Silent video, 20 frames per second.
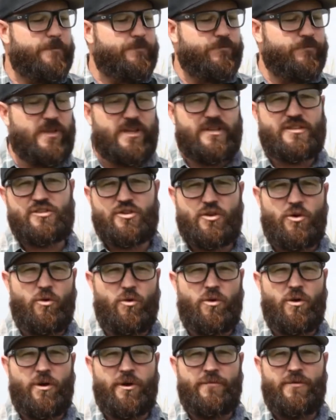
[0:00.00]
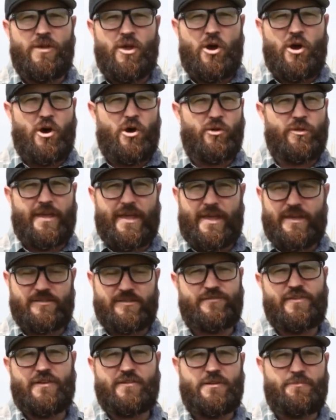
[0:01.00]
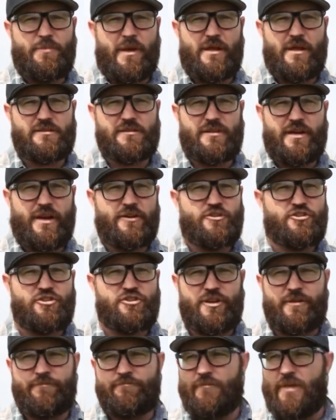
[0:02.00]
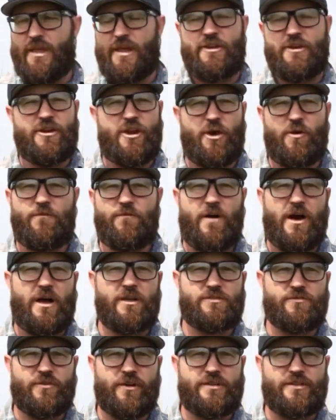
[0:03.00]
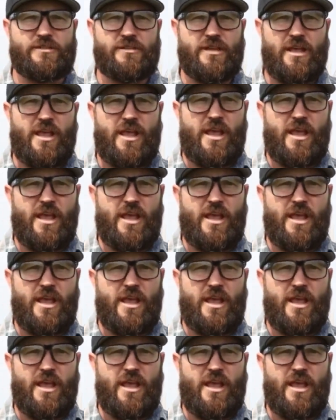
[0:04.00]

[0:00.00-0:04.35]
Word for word: This corn only has 50 pounds of nitrogen and no phosphorus.